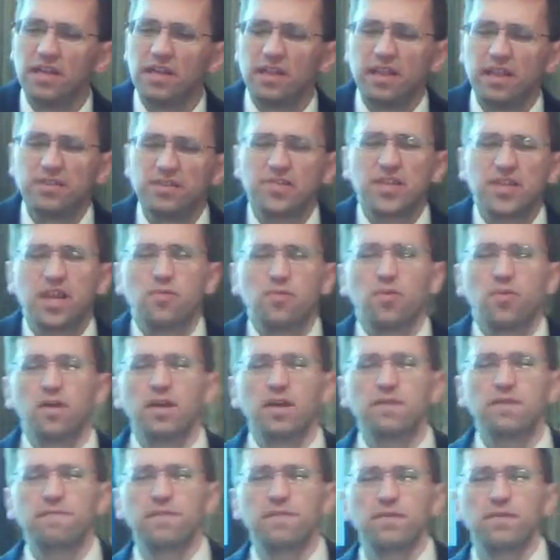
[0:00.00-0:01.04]
let's say we're
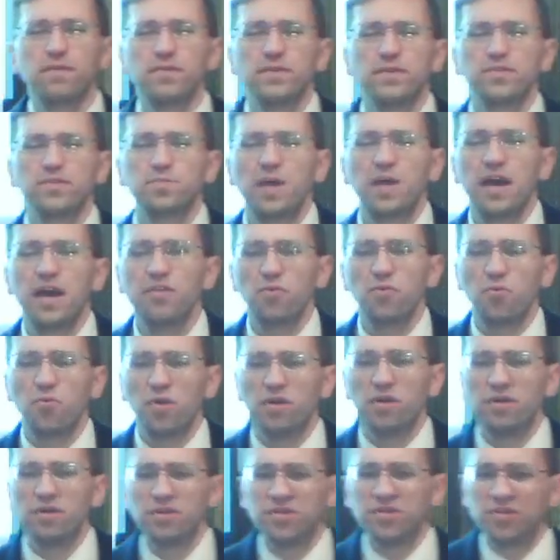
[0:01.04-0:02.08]
influenced by the
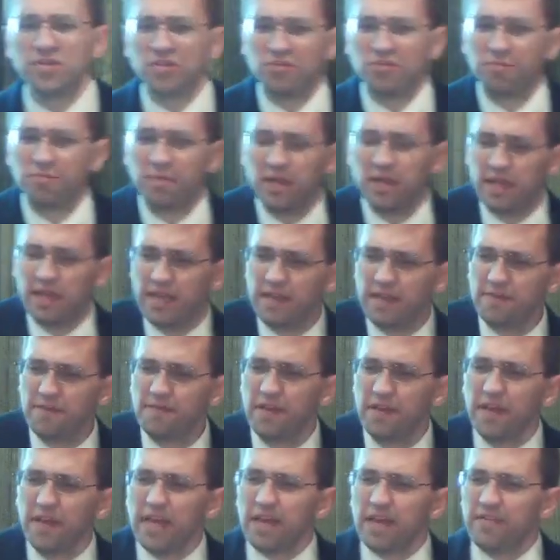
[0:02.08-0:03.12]
world to
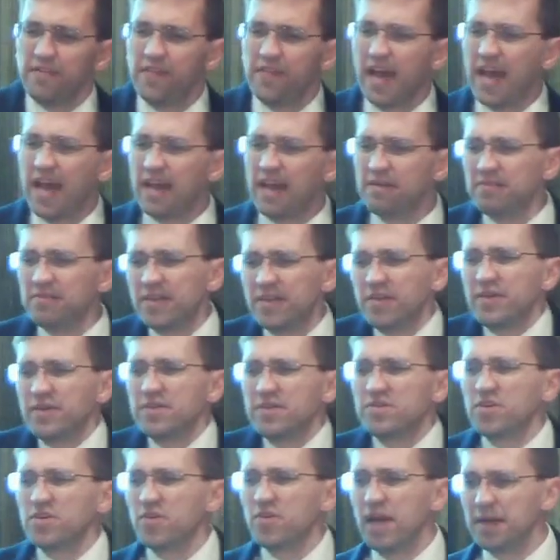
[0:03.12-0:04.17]
believe that there
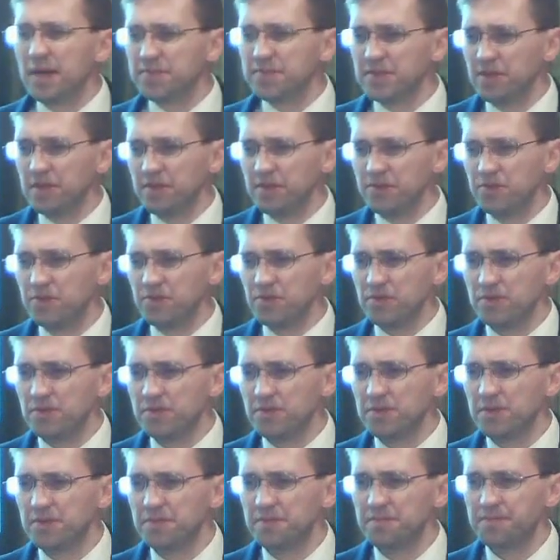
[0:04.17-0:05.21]
is no absolute
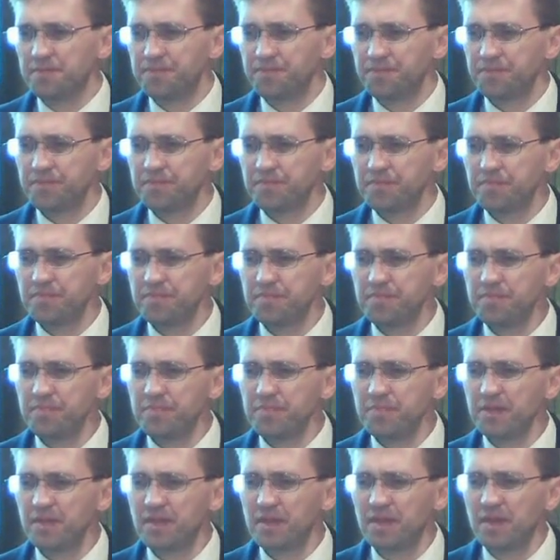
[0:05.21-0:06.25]
truth.
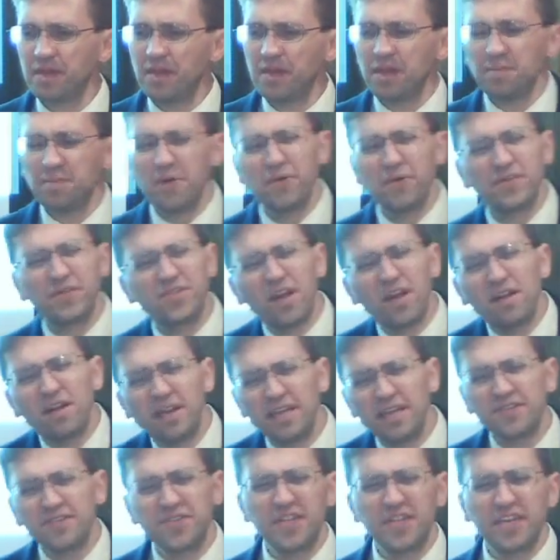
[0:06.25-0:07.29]
But we start
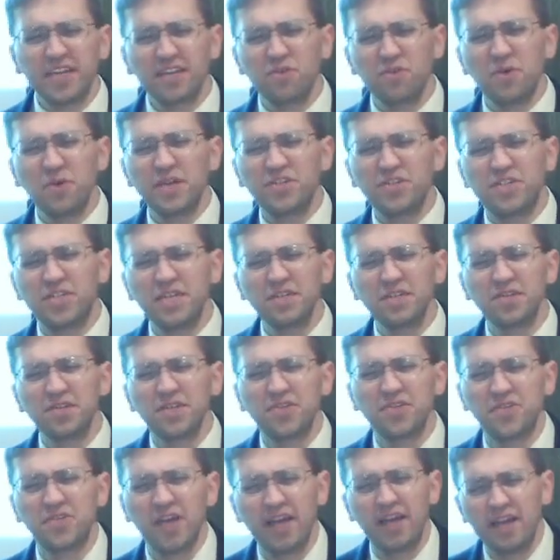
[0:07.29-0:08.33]
listening to what
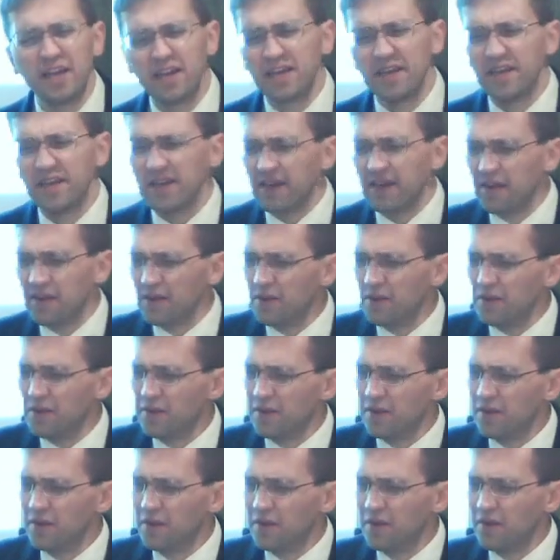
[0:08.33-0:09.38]
Jesus said and
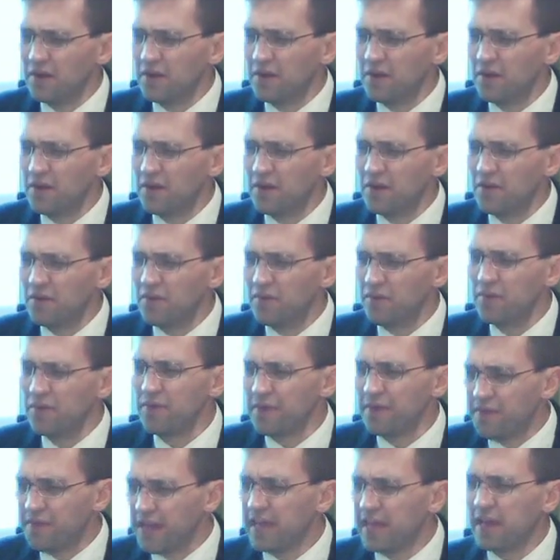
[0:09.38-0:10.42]
when
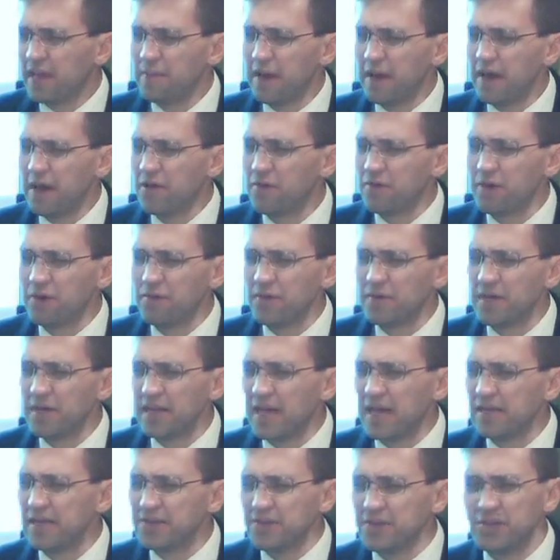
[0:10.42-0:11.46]
we think about it, we
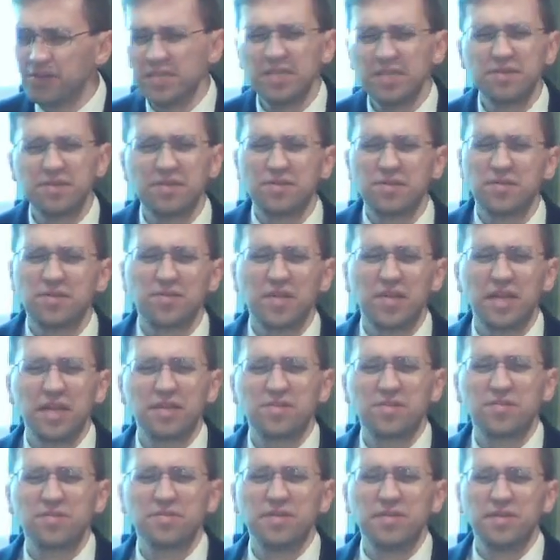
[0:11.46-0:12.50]
realize that Jesus is saying
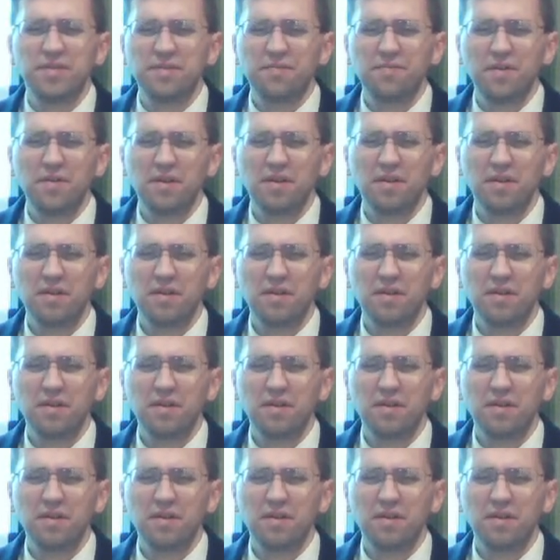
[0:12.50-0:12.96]
something different.